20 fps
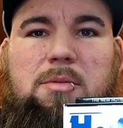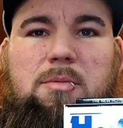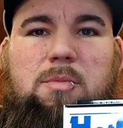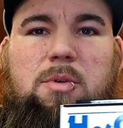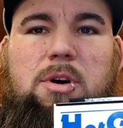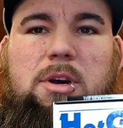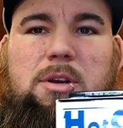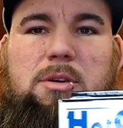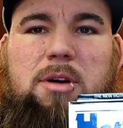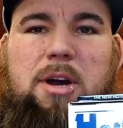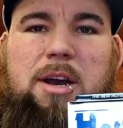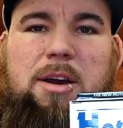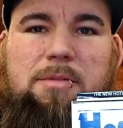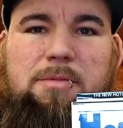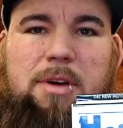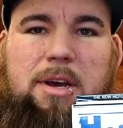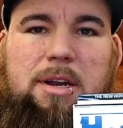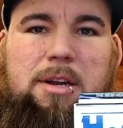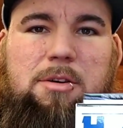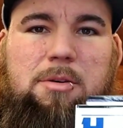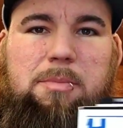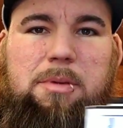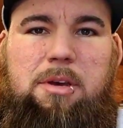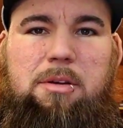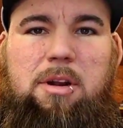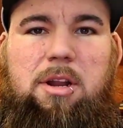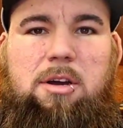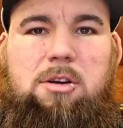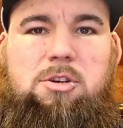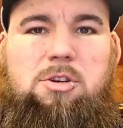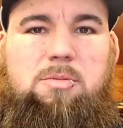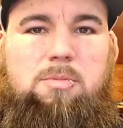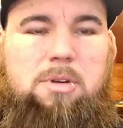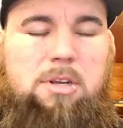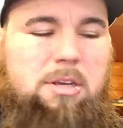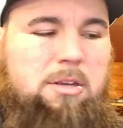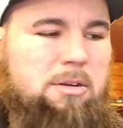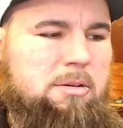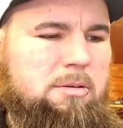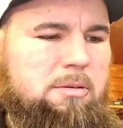why not have a little bit of
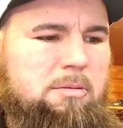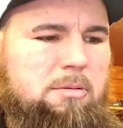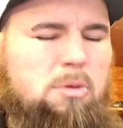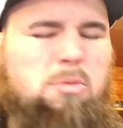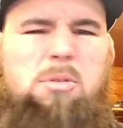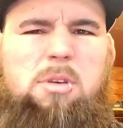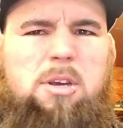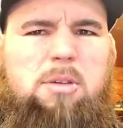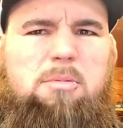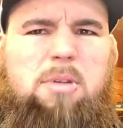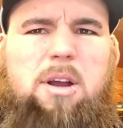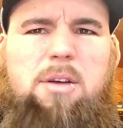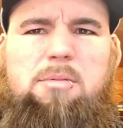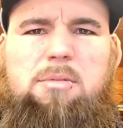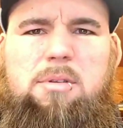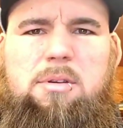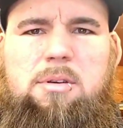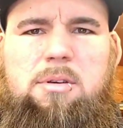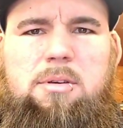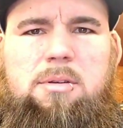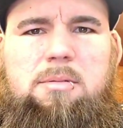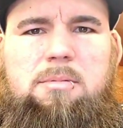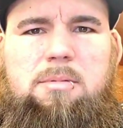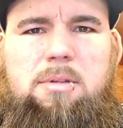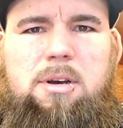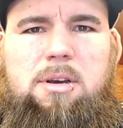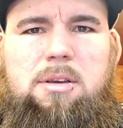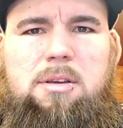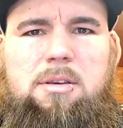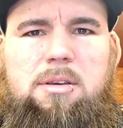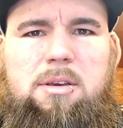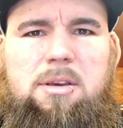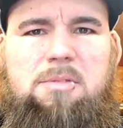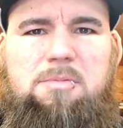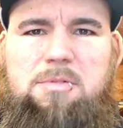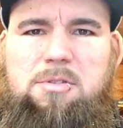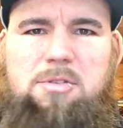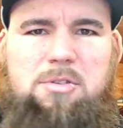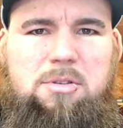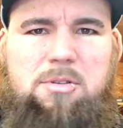luxury all year round? Like
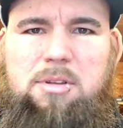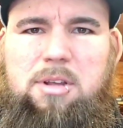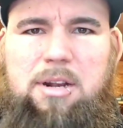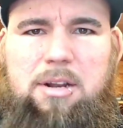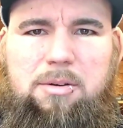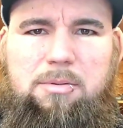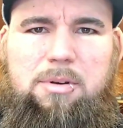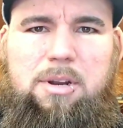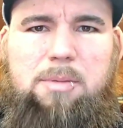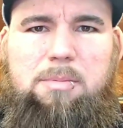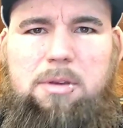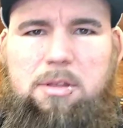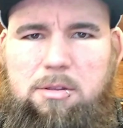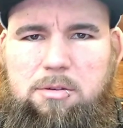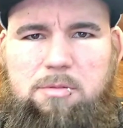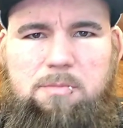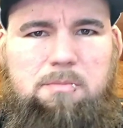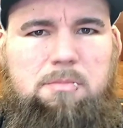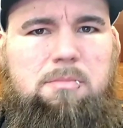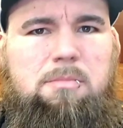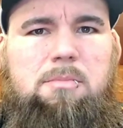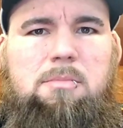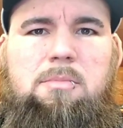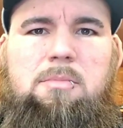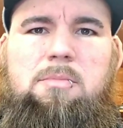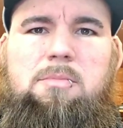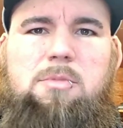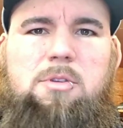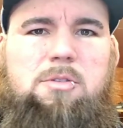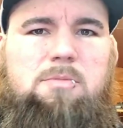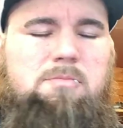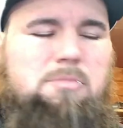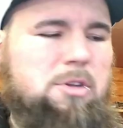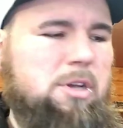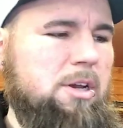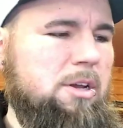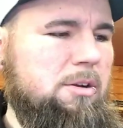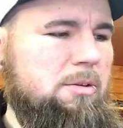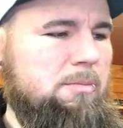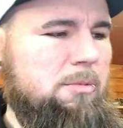if it's a little nippy, just
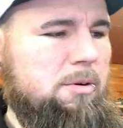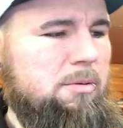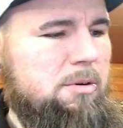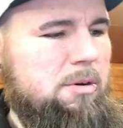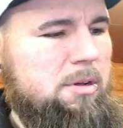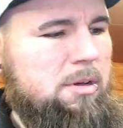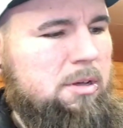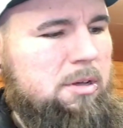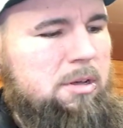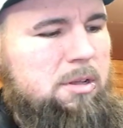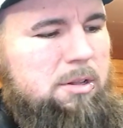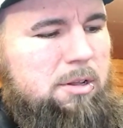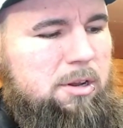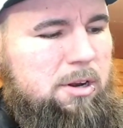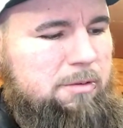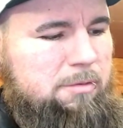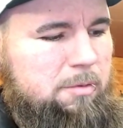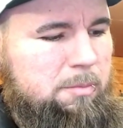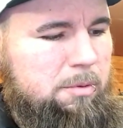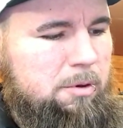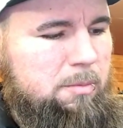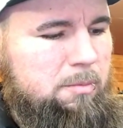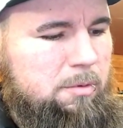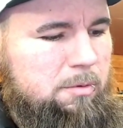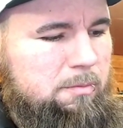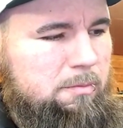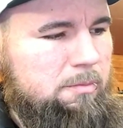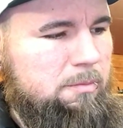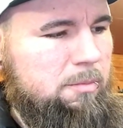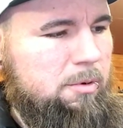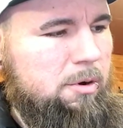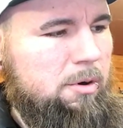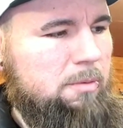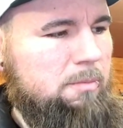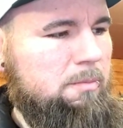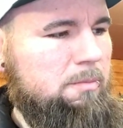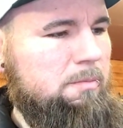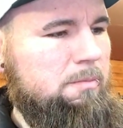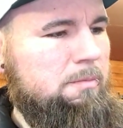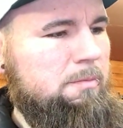turn them on. Don't have to put them
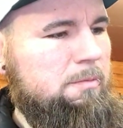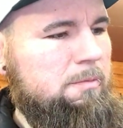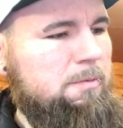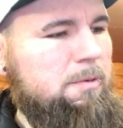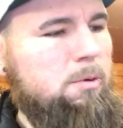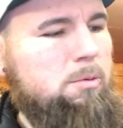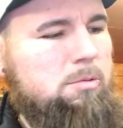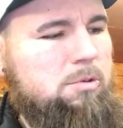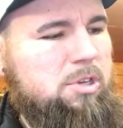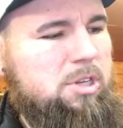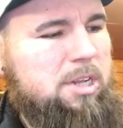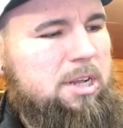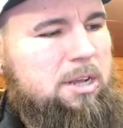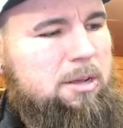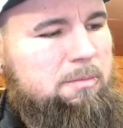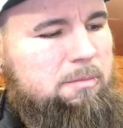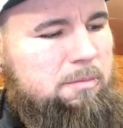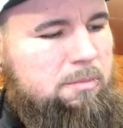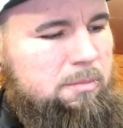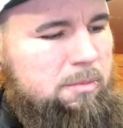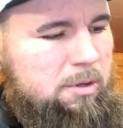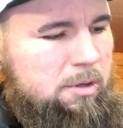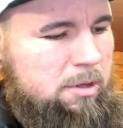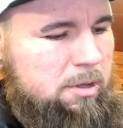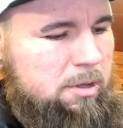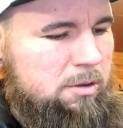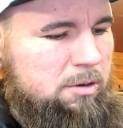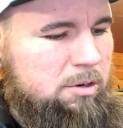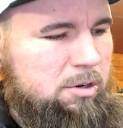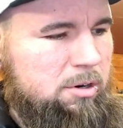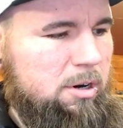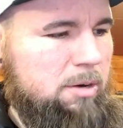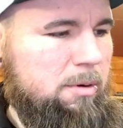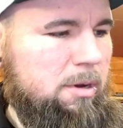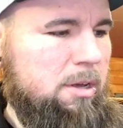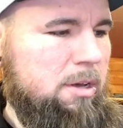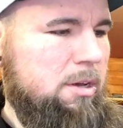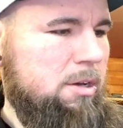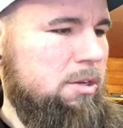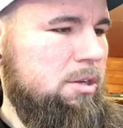on full steam straight
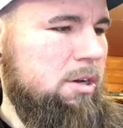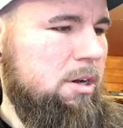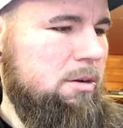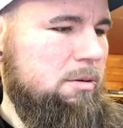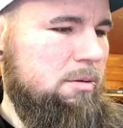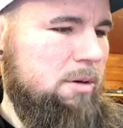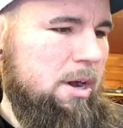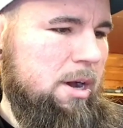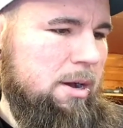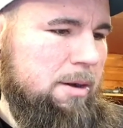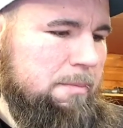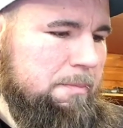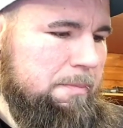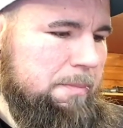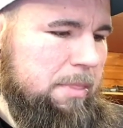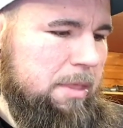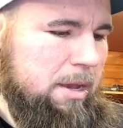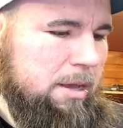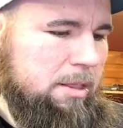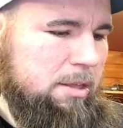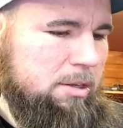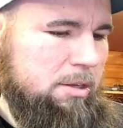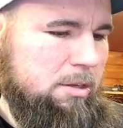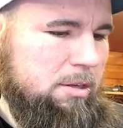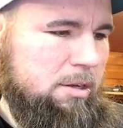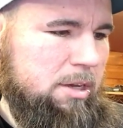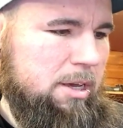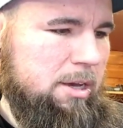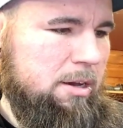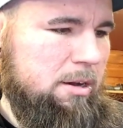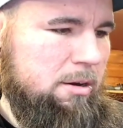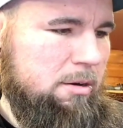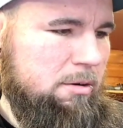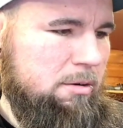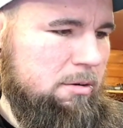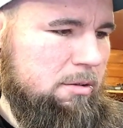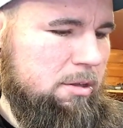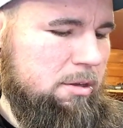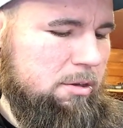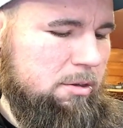away. So yeah, this is a kit. I
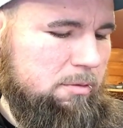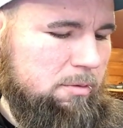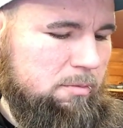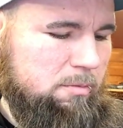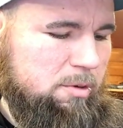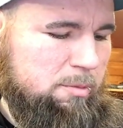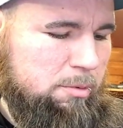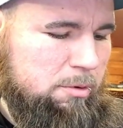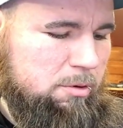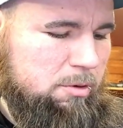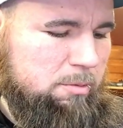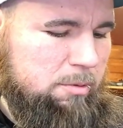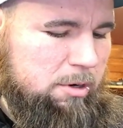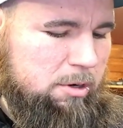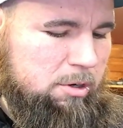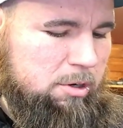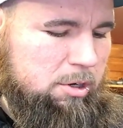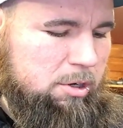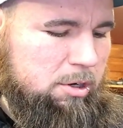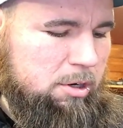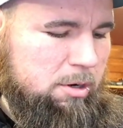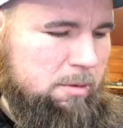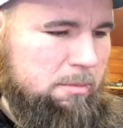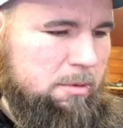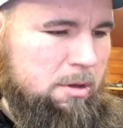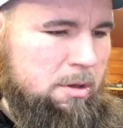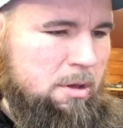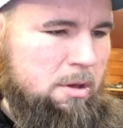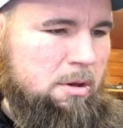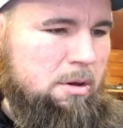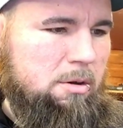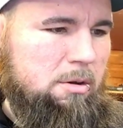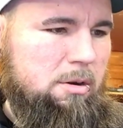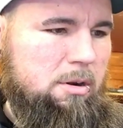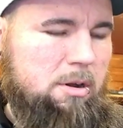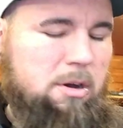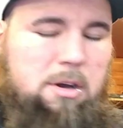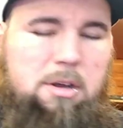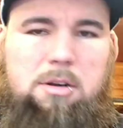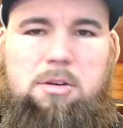got these from Sports Bike Shop
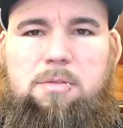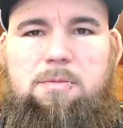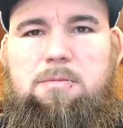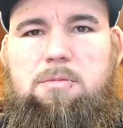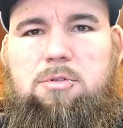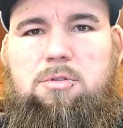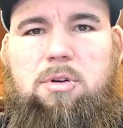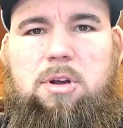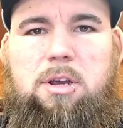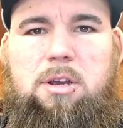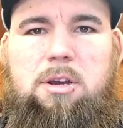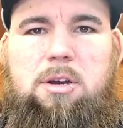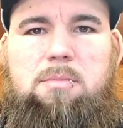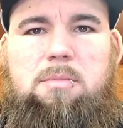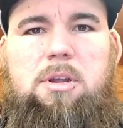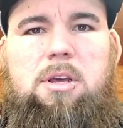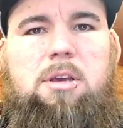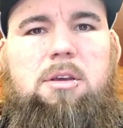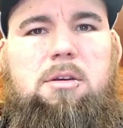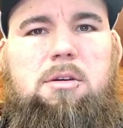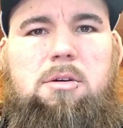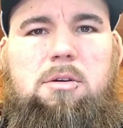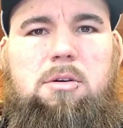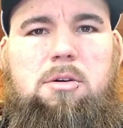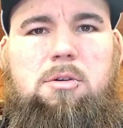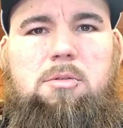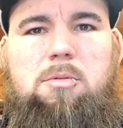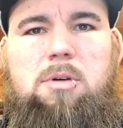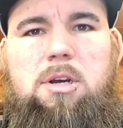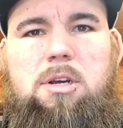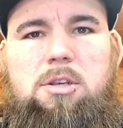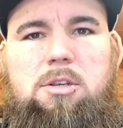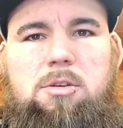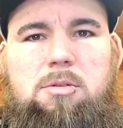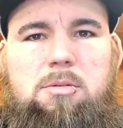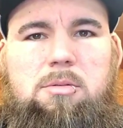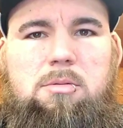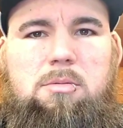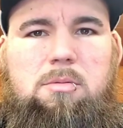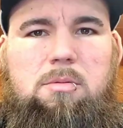online. Great company, always
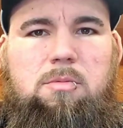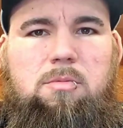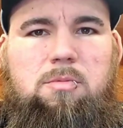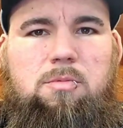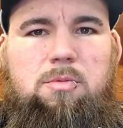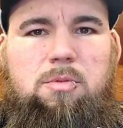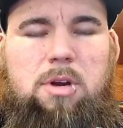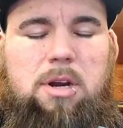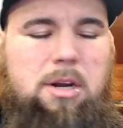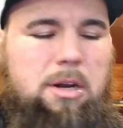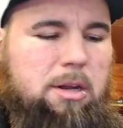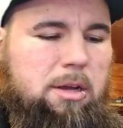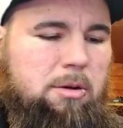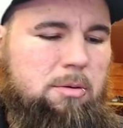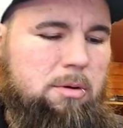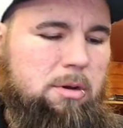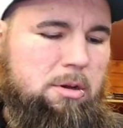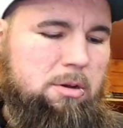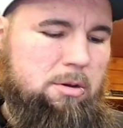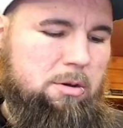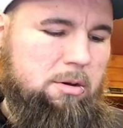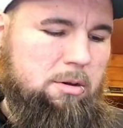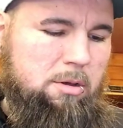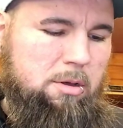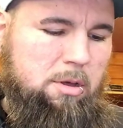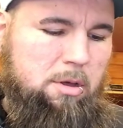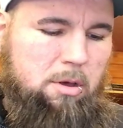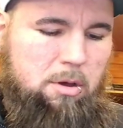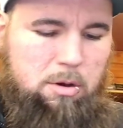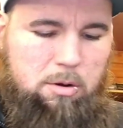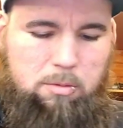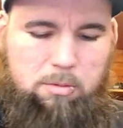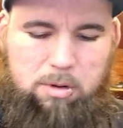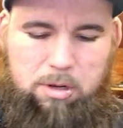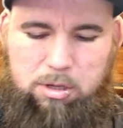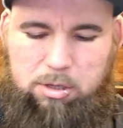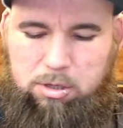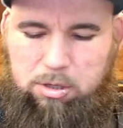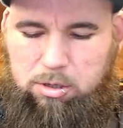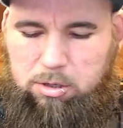really quick,
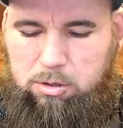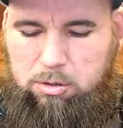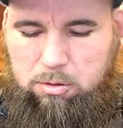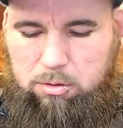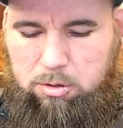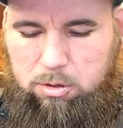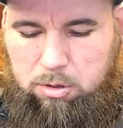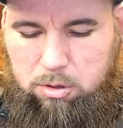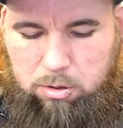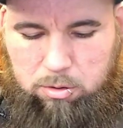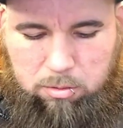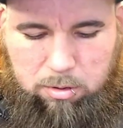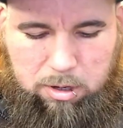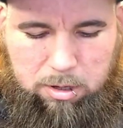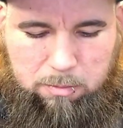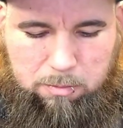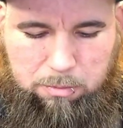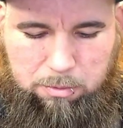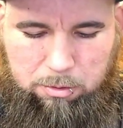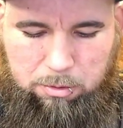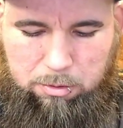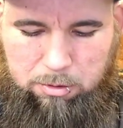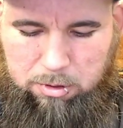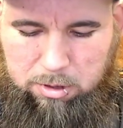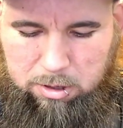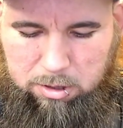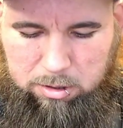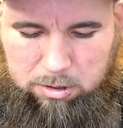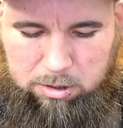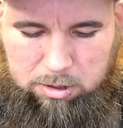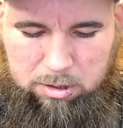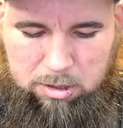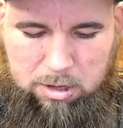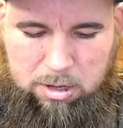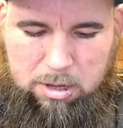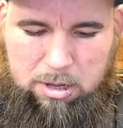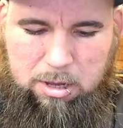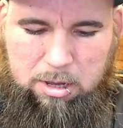always stock great products.